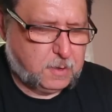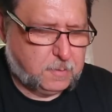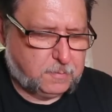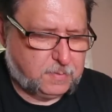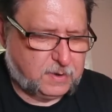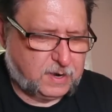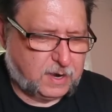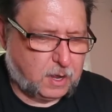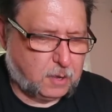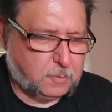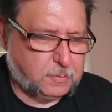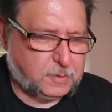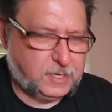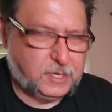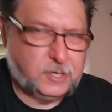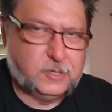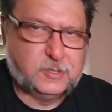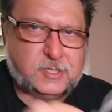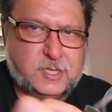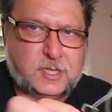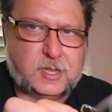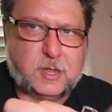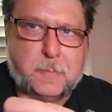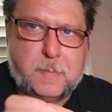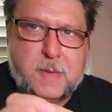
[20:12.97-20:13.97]
But I'll be
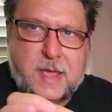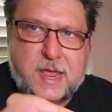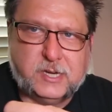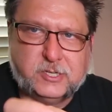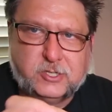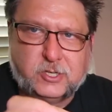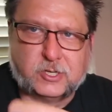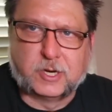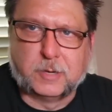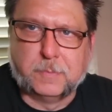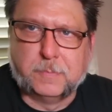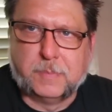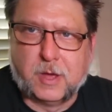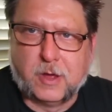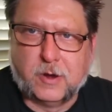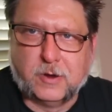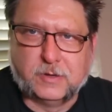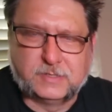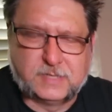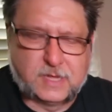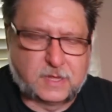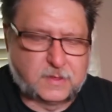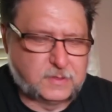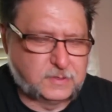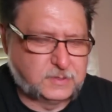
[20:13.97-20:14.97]
using the major
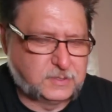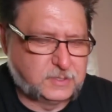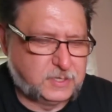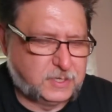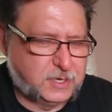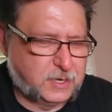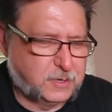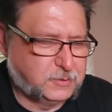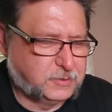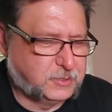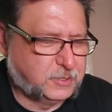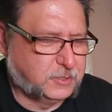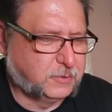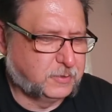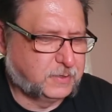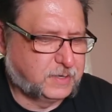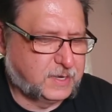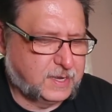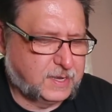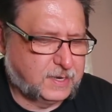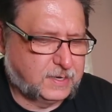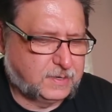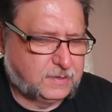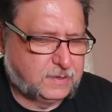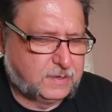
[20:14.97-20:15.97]
components of the CO2
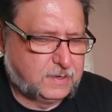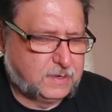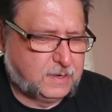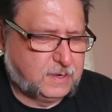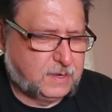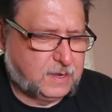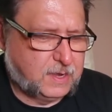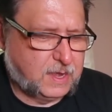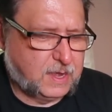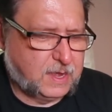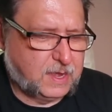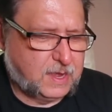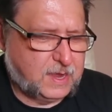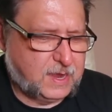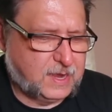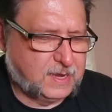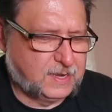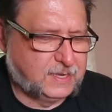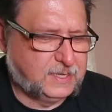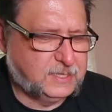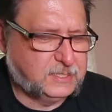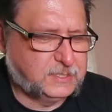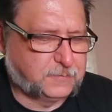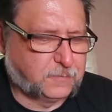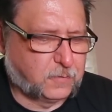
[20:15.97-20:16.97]
kit, at
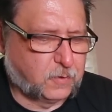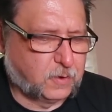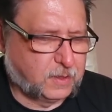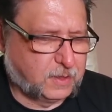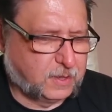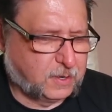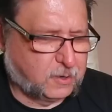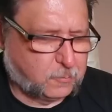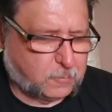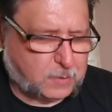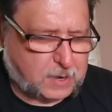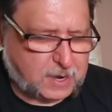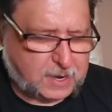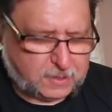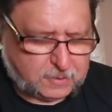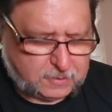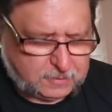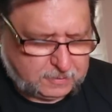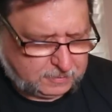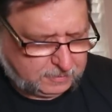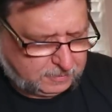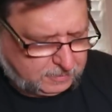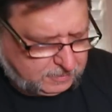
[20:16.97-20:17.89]
least for a little while.